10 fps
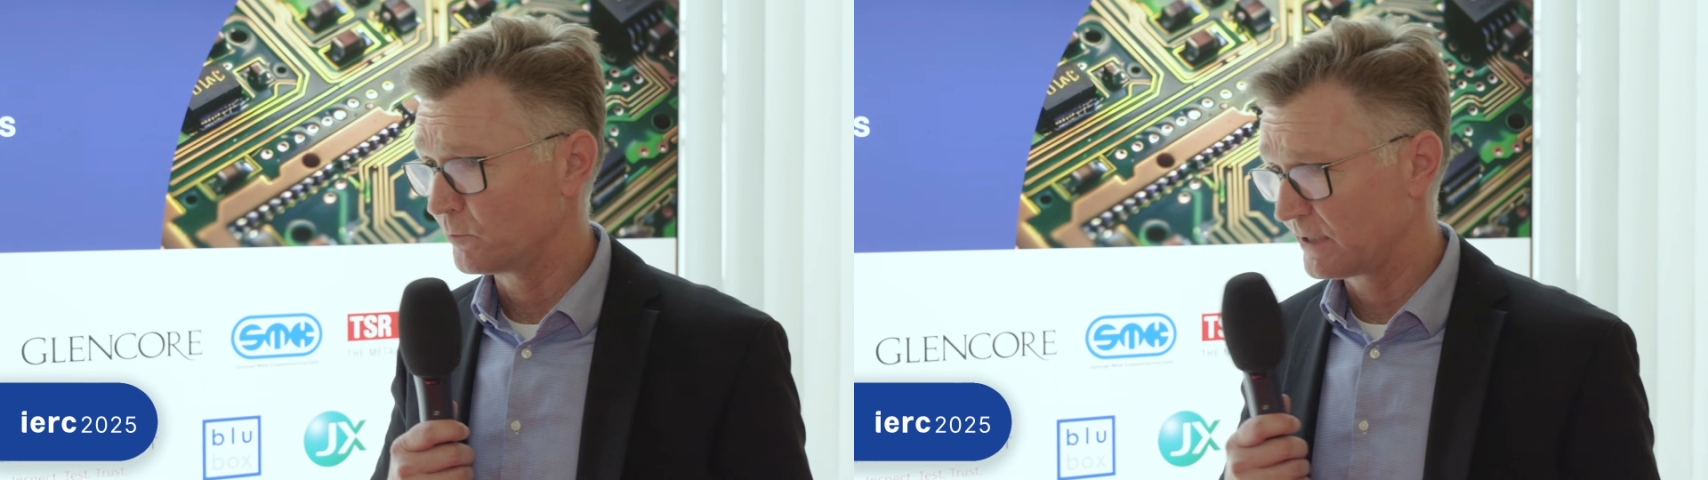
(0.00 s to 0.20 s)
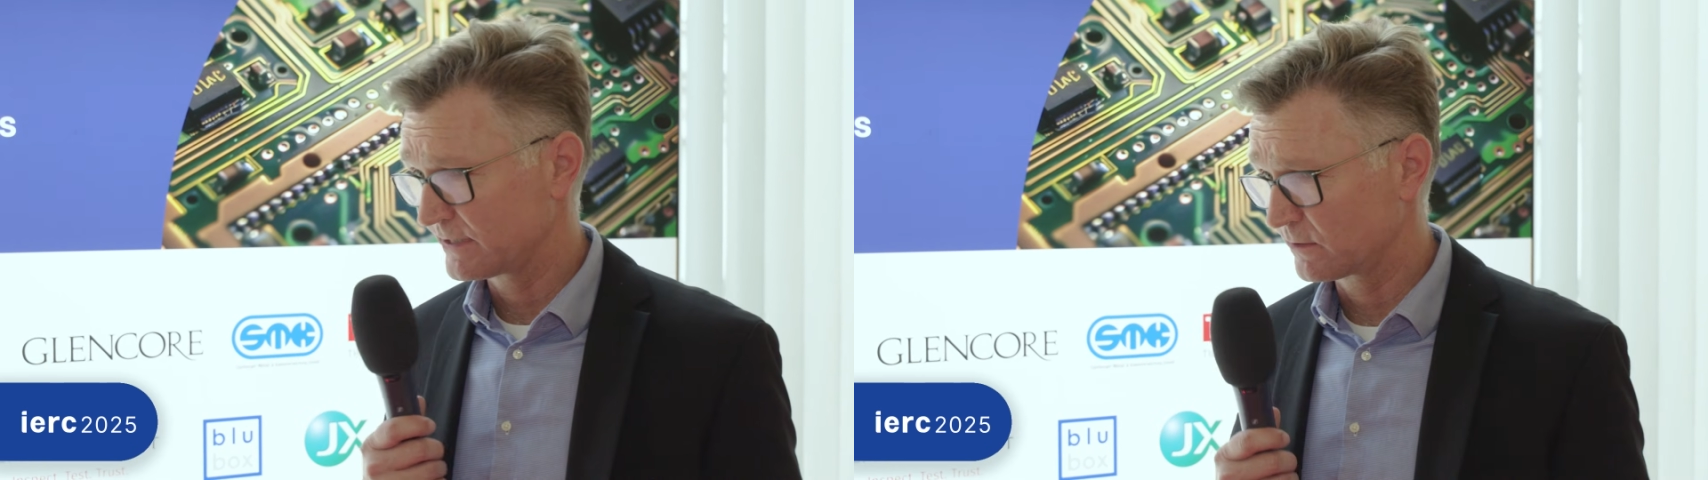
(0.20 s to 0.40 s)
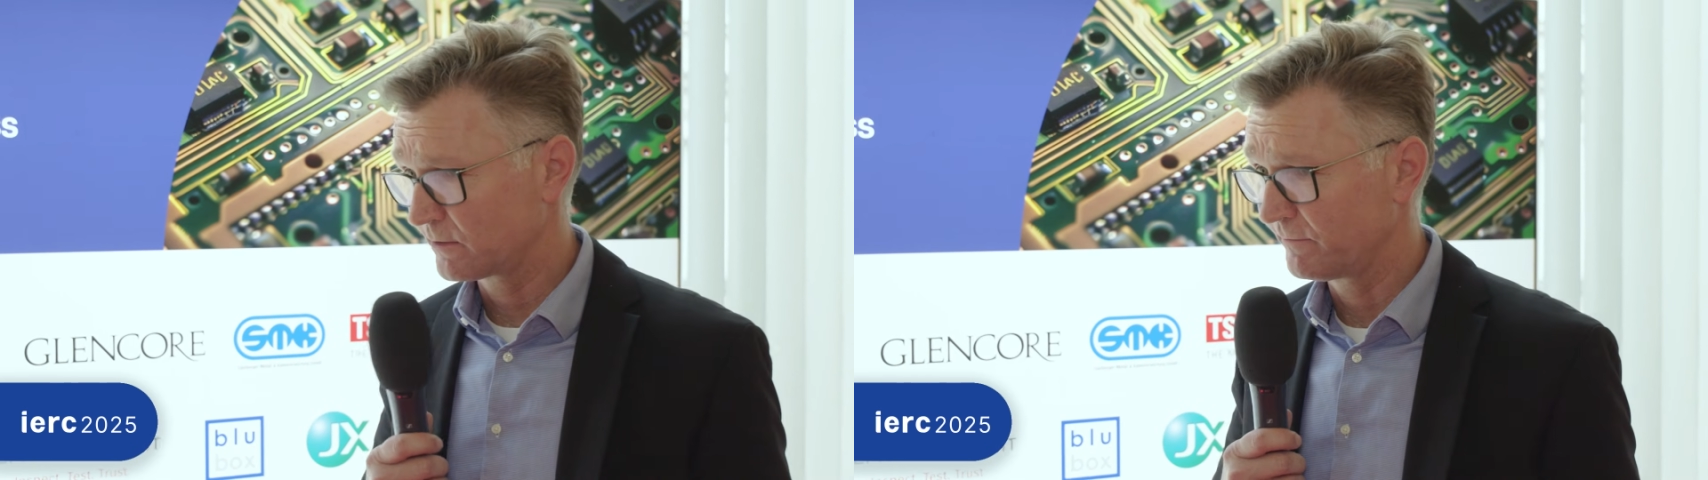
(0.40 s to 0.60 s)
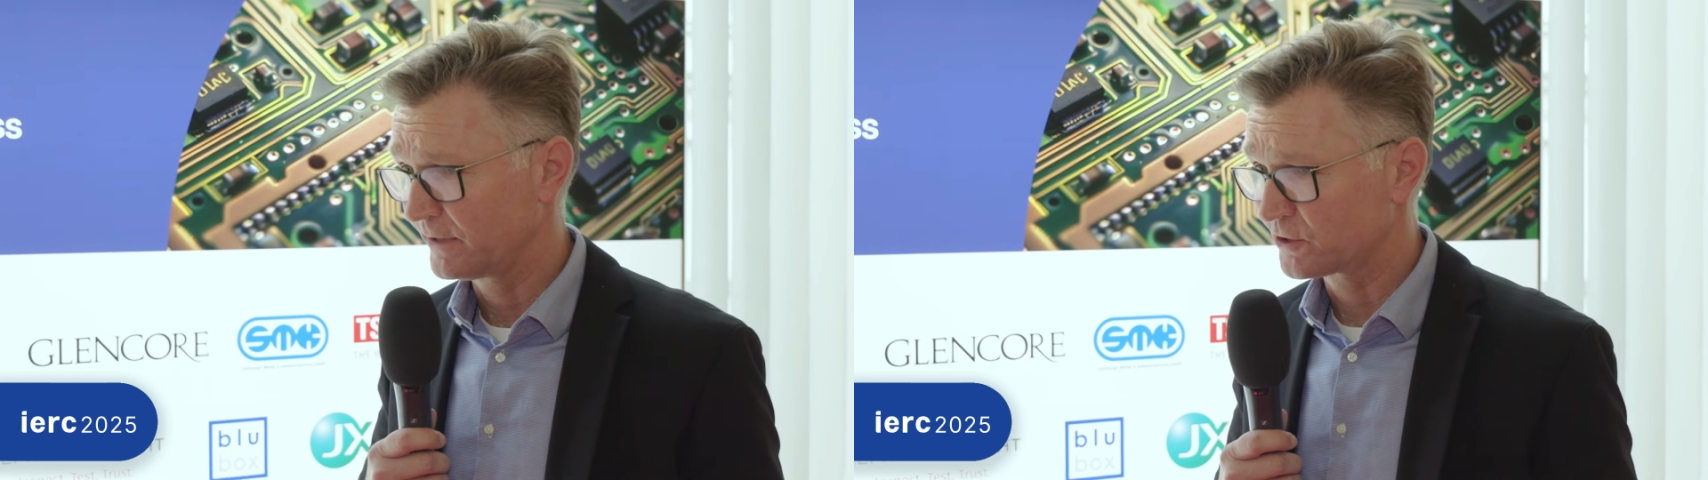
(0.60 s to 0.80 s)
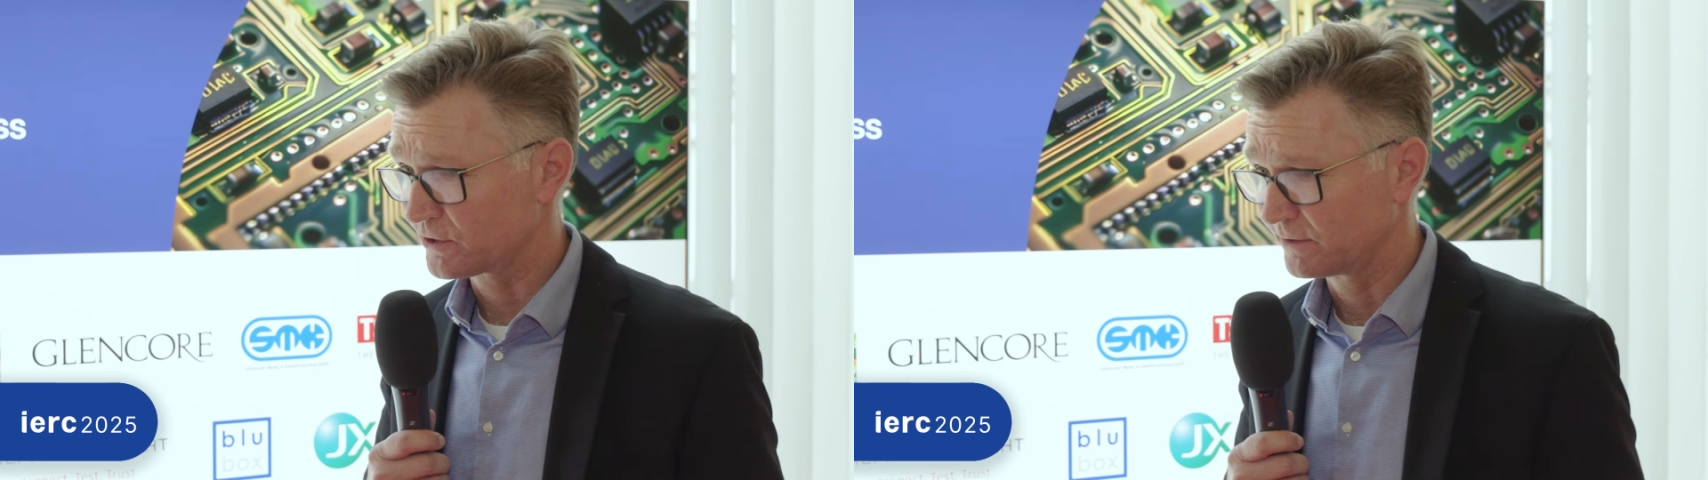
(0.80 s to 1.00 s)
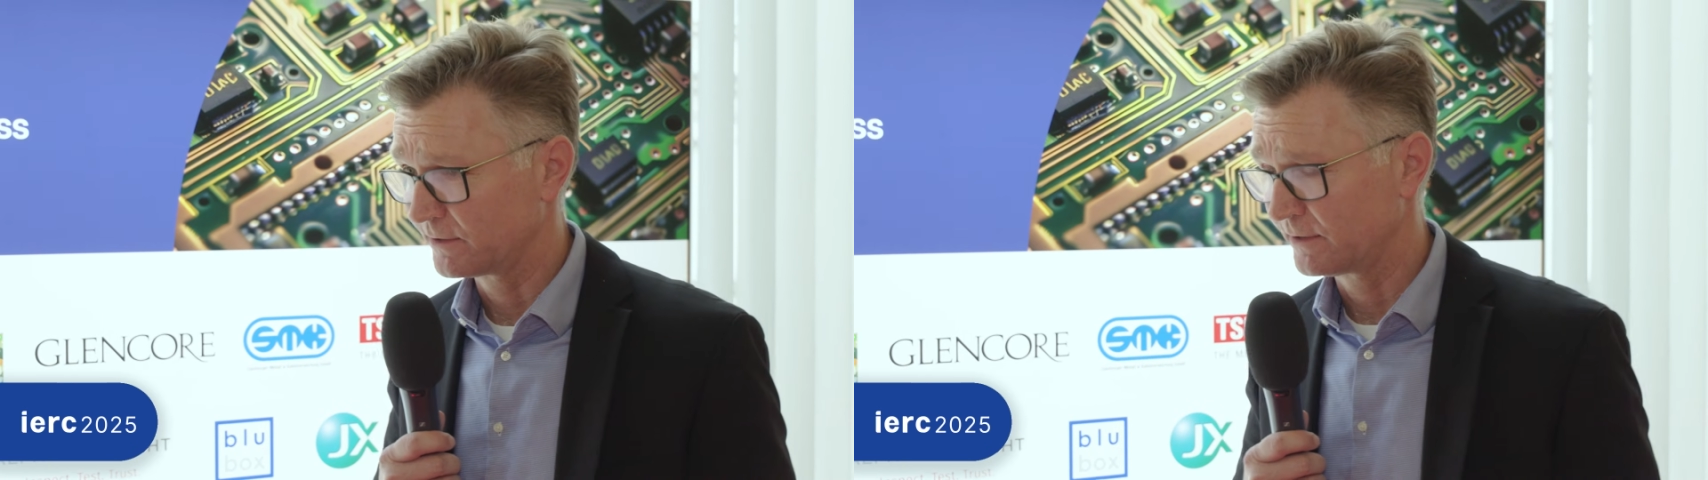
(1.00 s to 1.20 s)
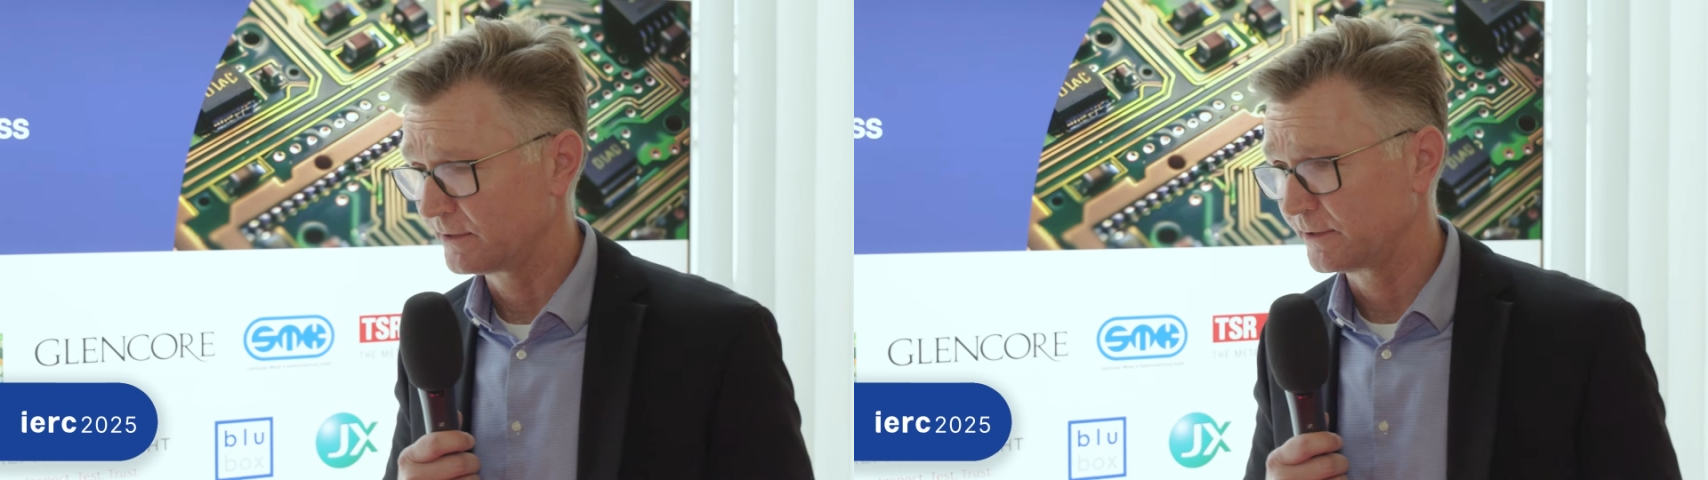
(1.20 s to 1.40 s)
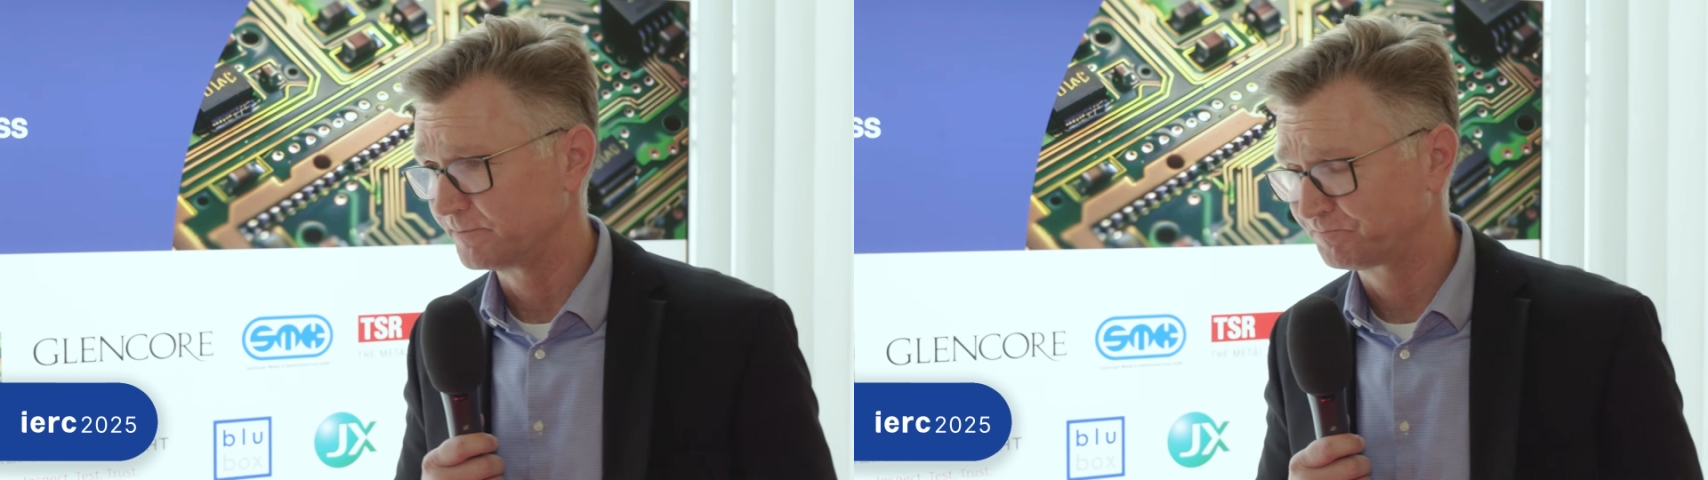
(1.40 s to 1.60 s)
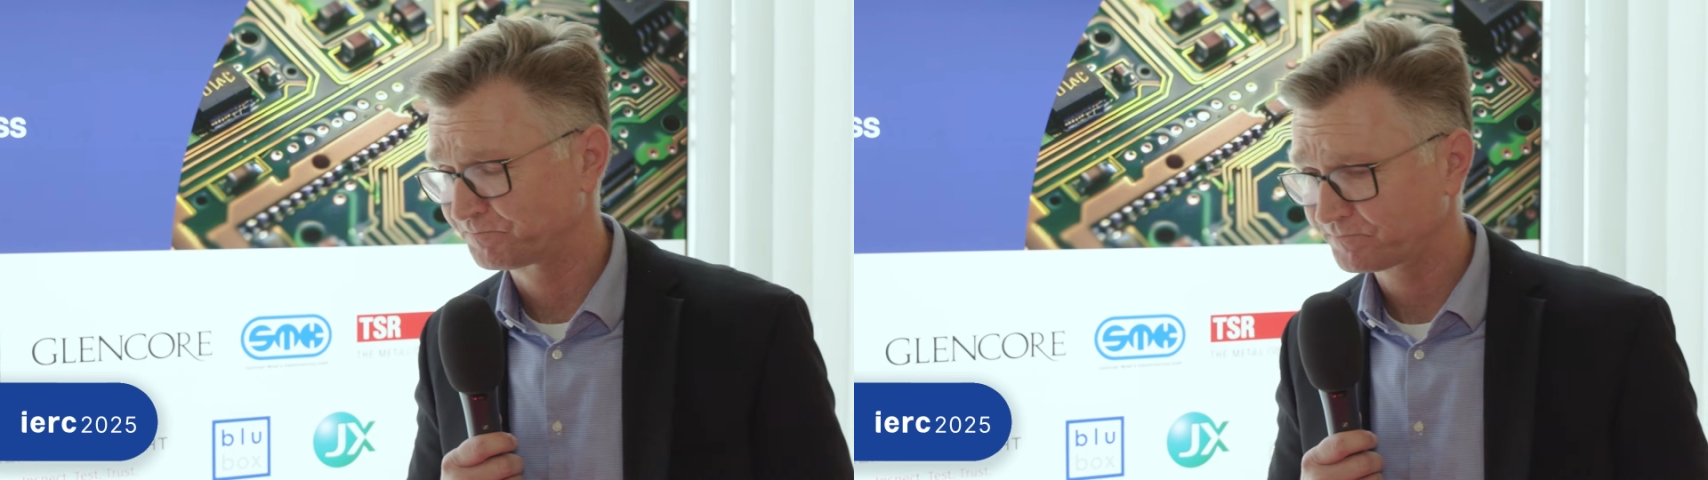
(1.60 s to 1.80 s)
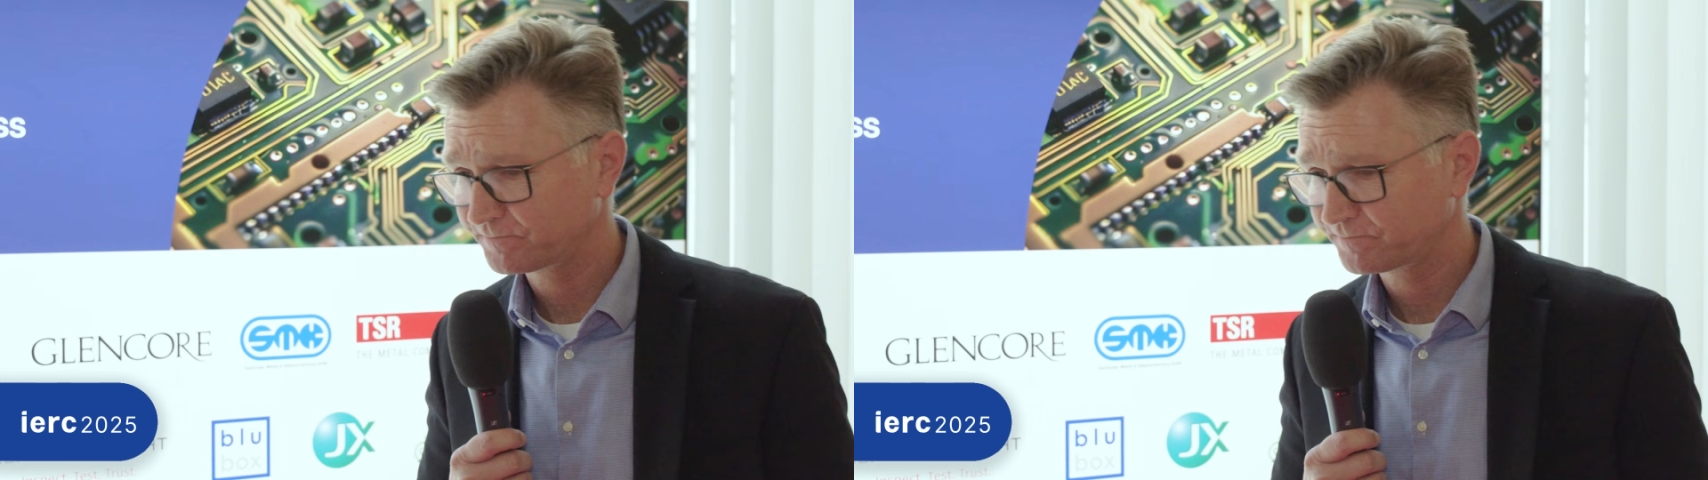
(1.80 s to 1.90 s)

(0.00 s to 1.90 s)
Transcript: Basel Convention.